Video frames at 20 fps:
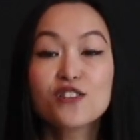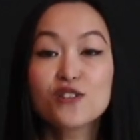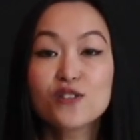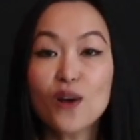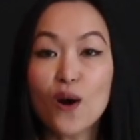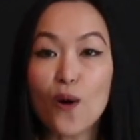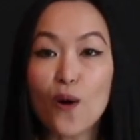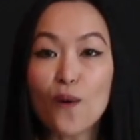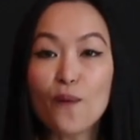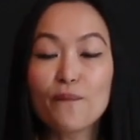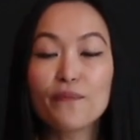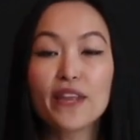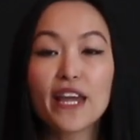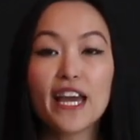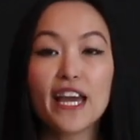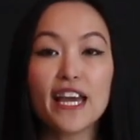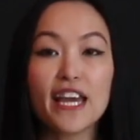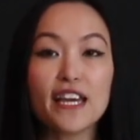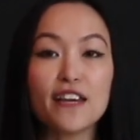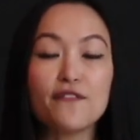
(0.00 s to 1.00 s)
So
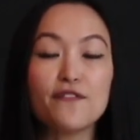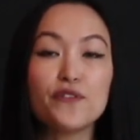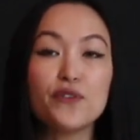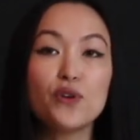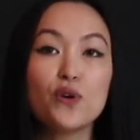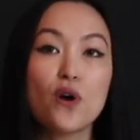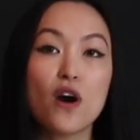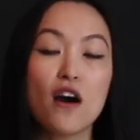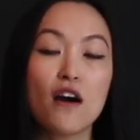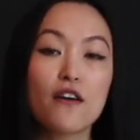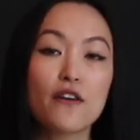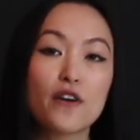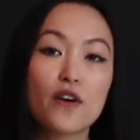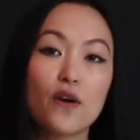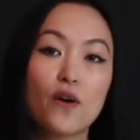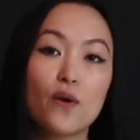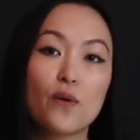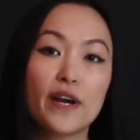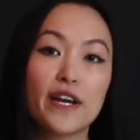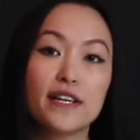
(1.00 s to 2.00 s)
if you are
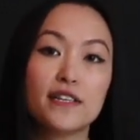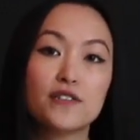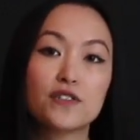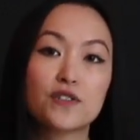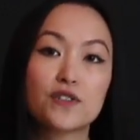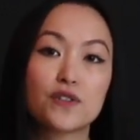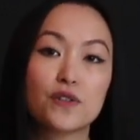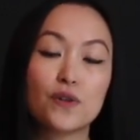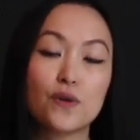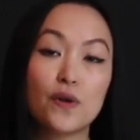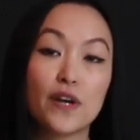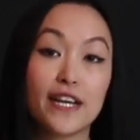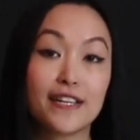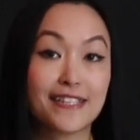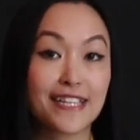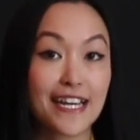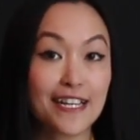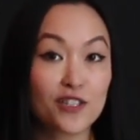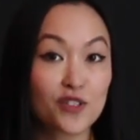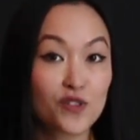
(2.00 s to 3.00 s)
going to a
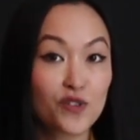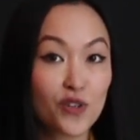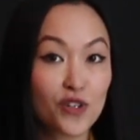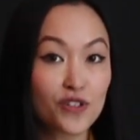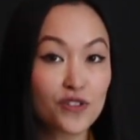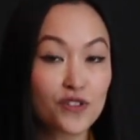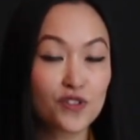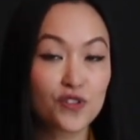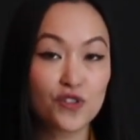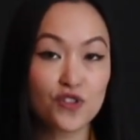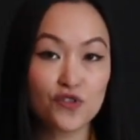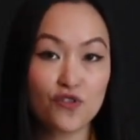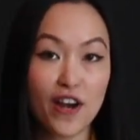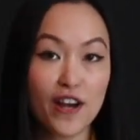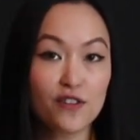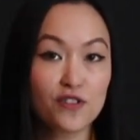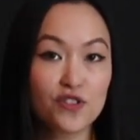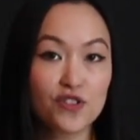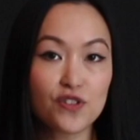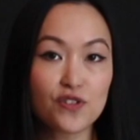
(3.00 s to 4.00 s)
dance store to
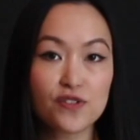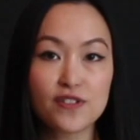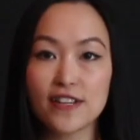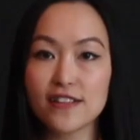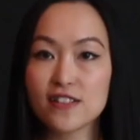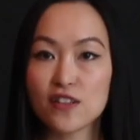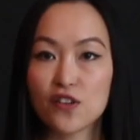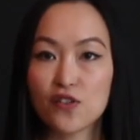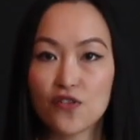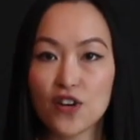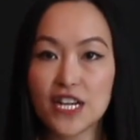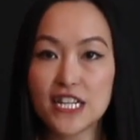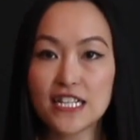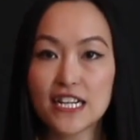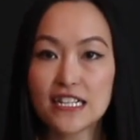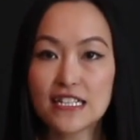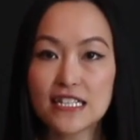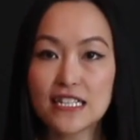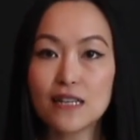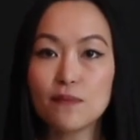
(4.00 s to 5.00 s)
try on shoes, that's a great
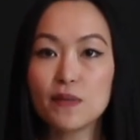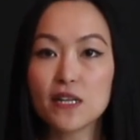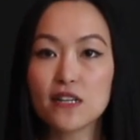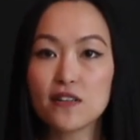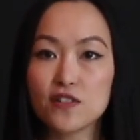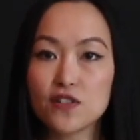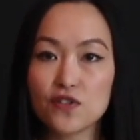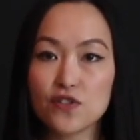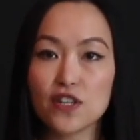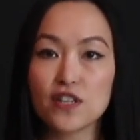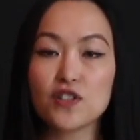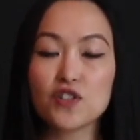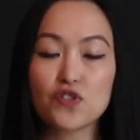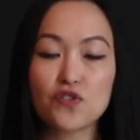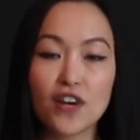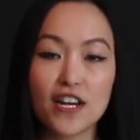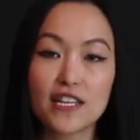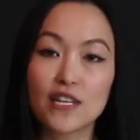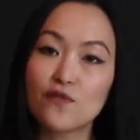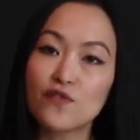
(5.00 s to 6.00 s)
idea because you can
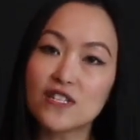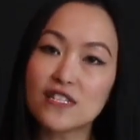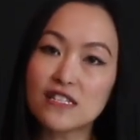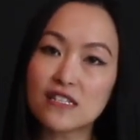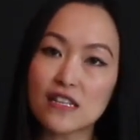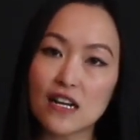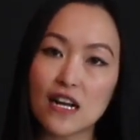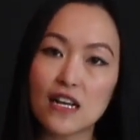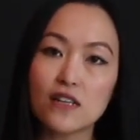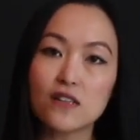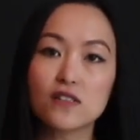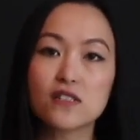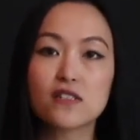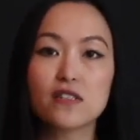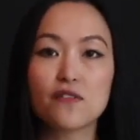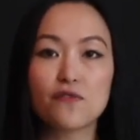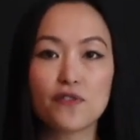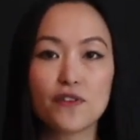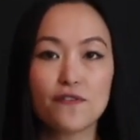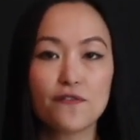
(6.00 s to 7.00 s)
try different styles,
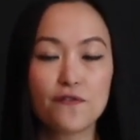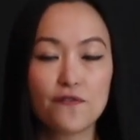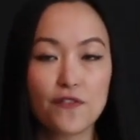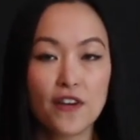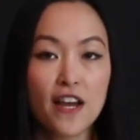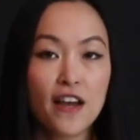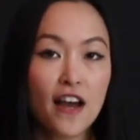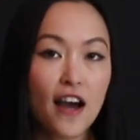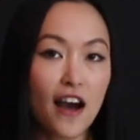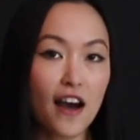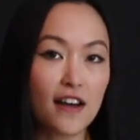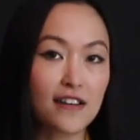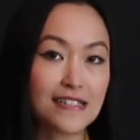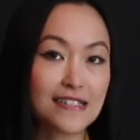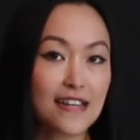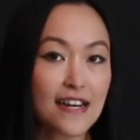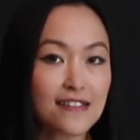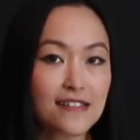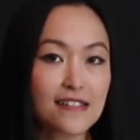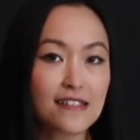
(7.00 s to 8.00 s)
different
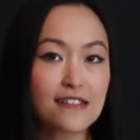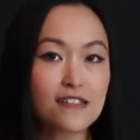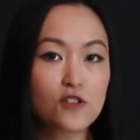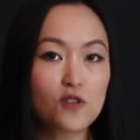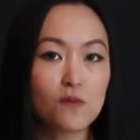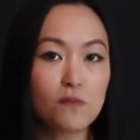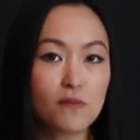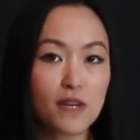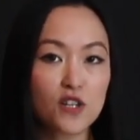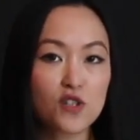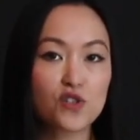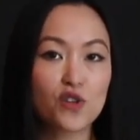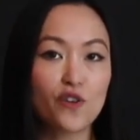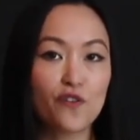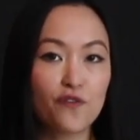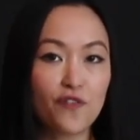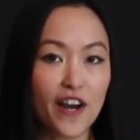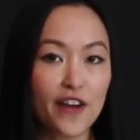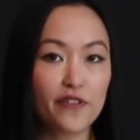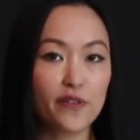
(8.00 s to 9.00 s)
sizes to make sure
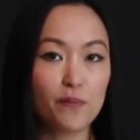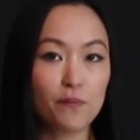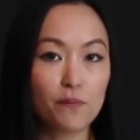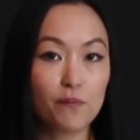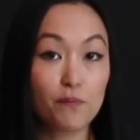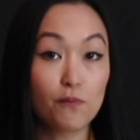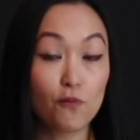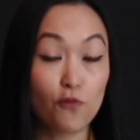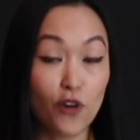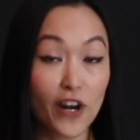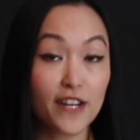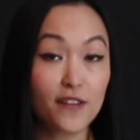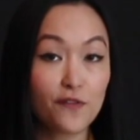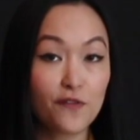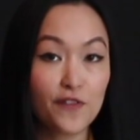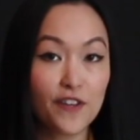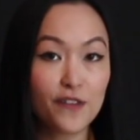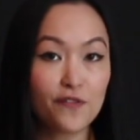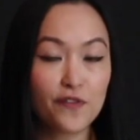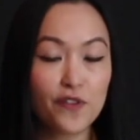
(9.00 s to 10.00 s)
you find the right
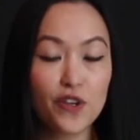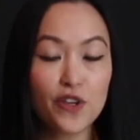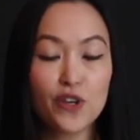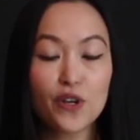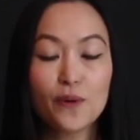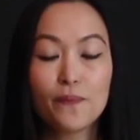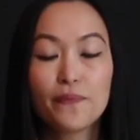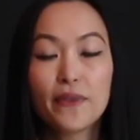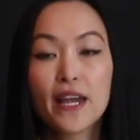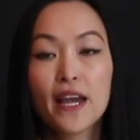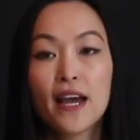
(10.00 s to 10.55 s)
fit for you.